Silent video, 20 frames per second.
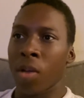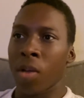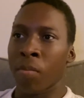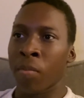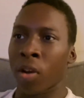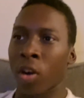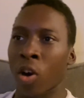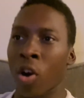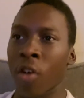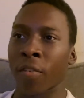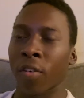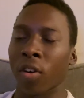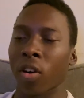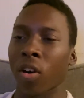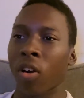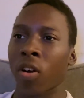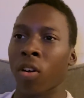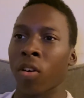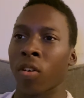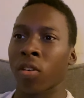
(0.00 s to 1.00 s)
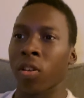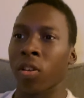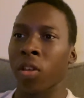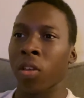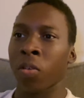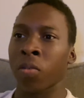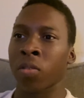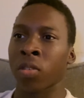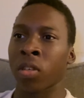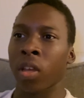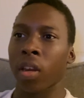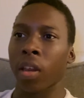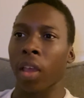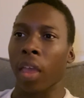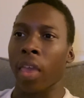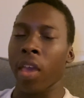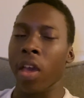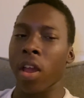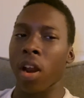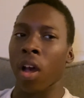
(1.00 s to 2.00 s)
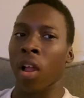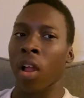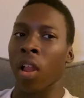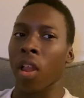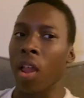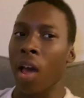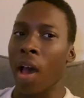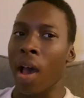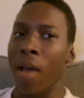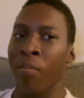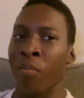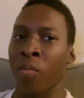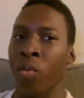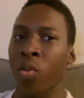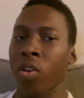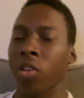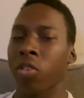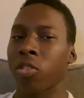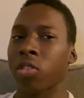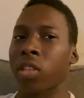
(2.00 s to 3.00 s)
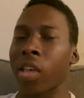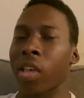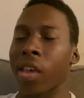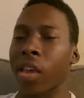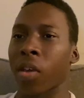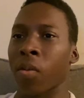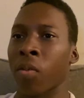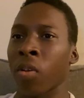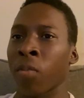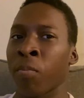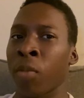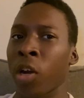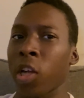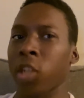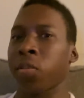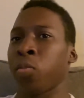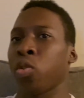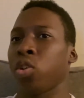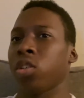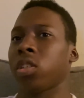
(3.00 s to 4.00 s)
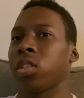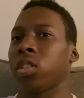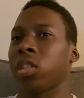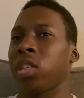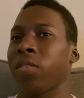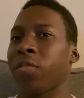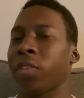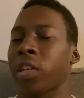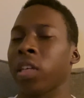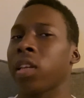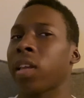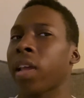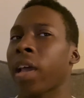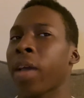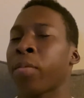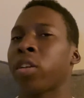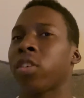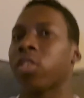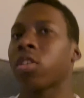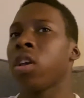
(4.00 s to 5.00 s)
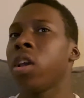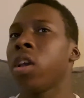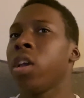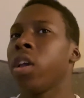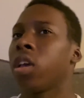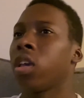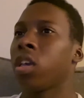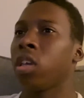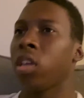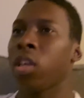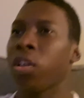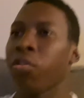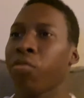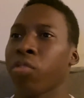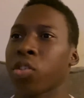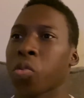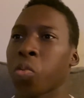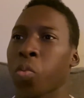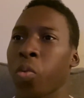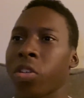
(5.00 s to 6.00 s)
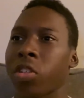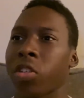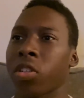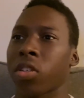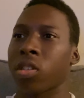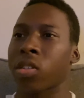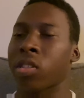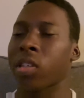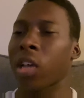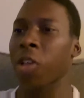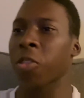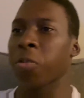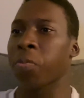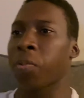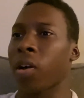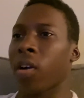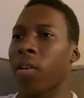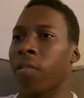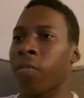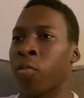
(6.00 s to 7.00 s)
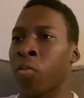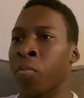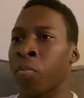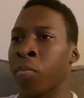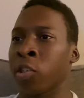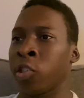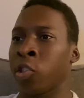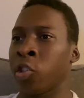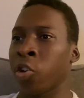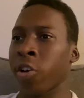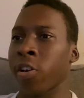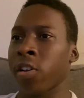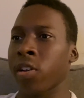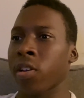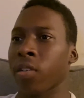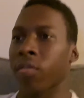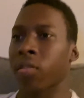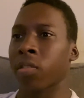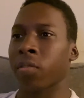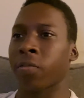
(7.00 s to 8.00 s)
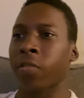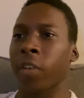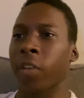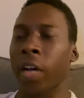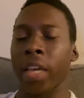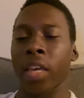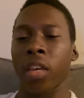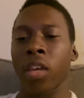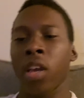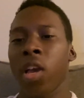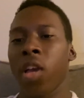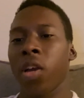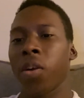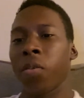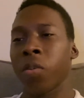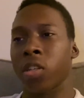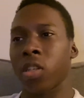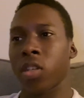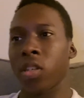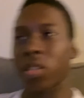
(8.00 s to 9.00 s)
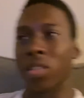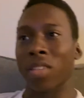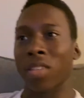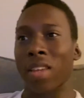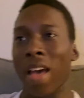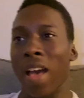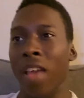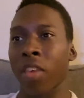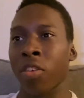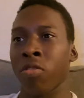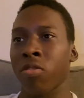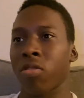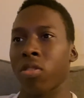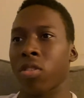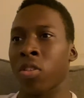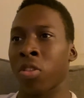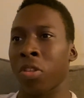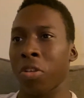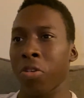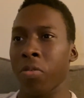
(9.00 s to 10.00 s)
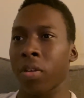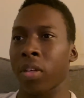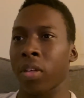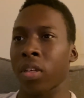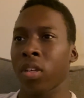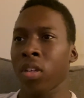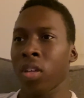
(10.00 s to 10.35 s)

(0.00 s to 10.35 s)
But overall, he was getting hit a lot more. He was taking much more significant damage. He even switched to southpaw for majority of the fight, which he's not used to doing.